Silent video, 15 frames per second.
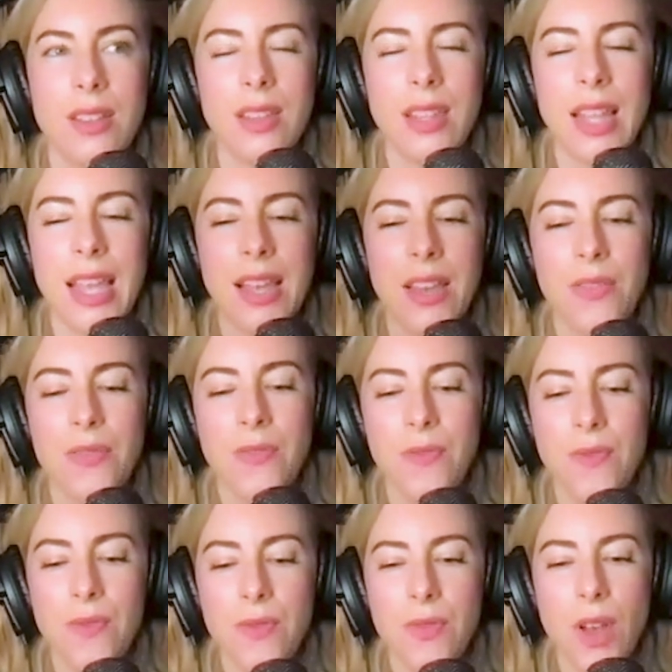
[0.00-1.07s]
like
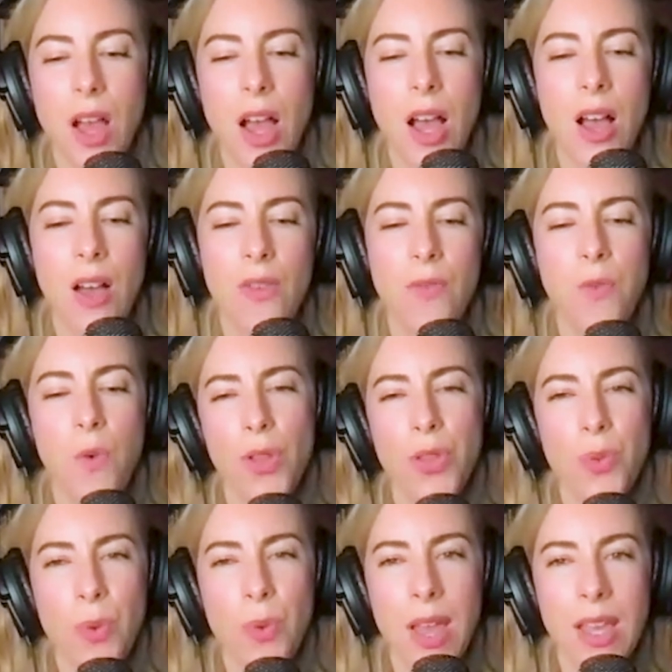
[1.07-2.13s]

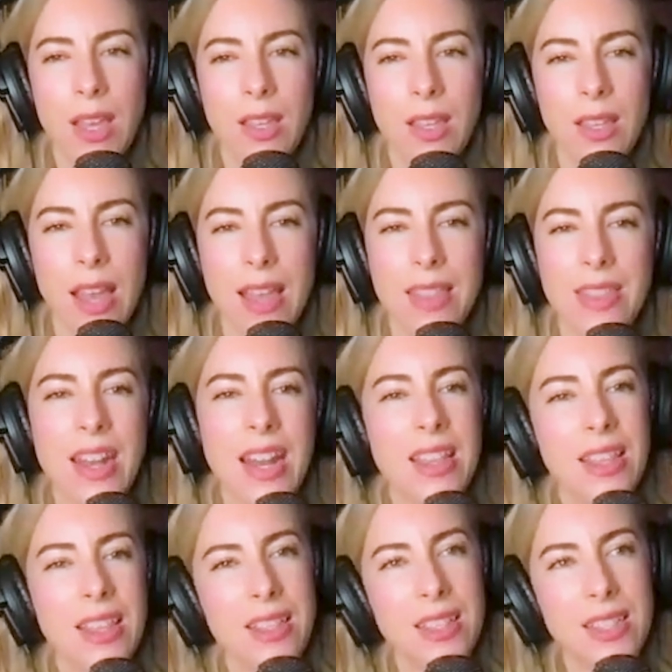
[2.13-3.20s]
Fourth Wing. And then I
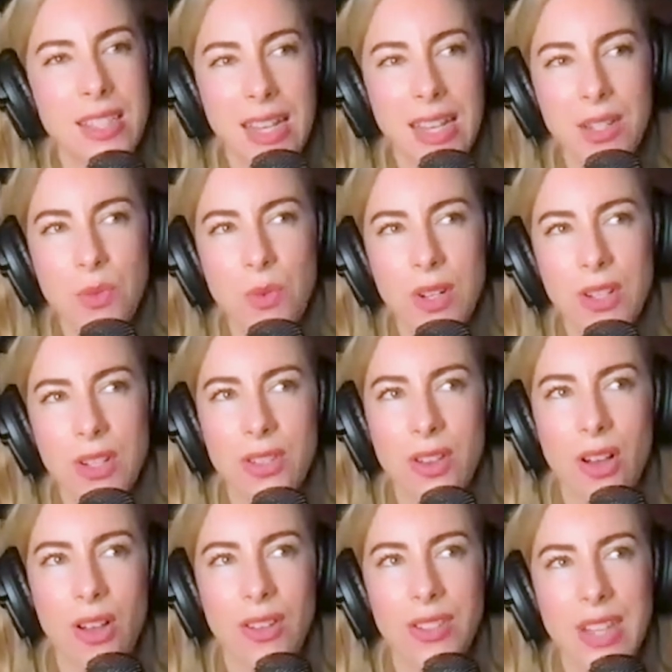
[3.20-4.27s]
think the second one is
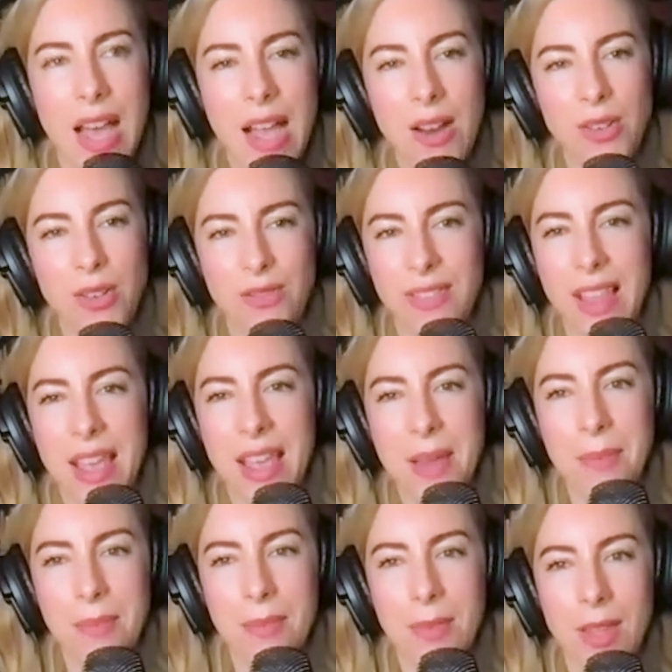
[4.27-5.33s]
called Iron
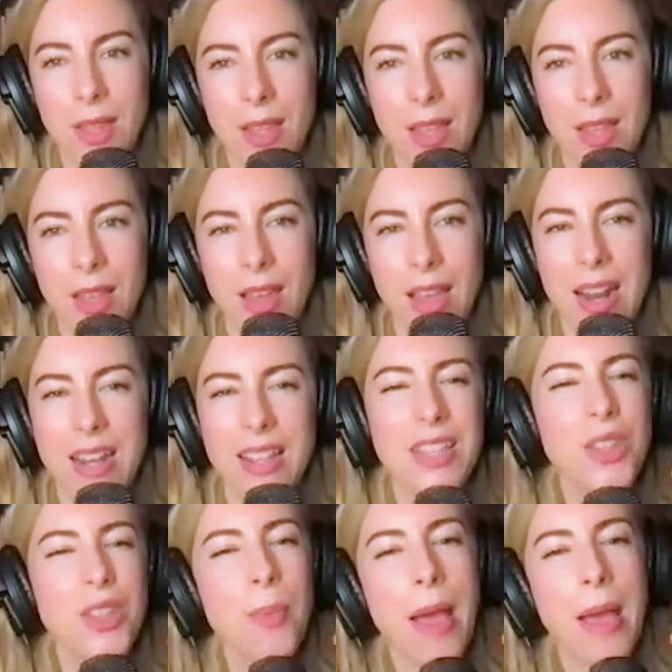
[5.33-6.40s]
Flame. And I
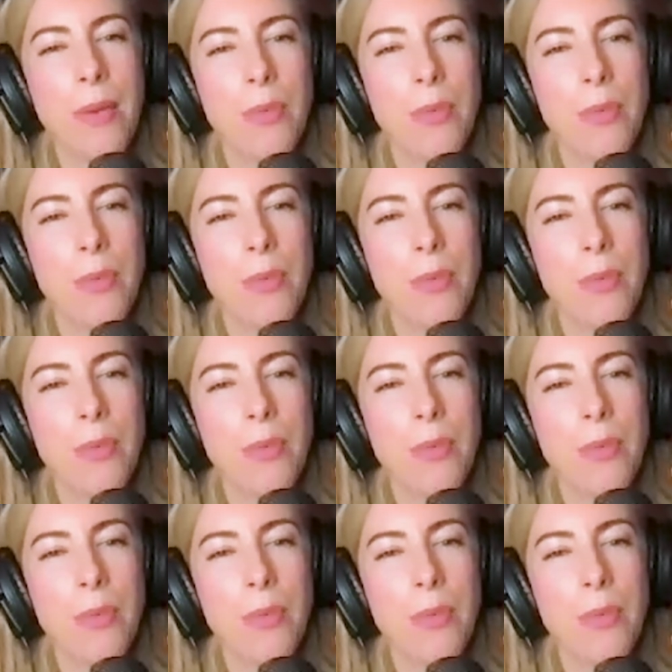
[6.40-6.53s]
think they're by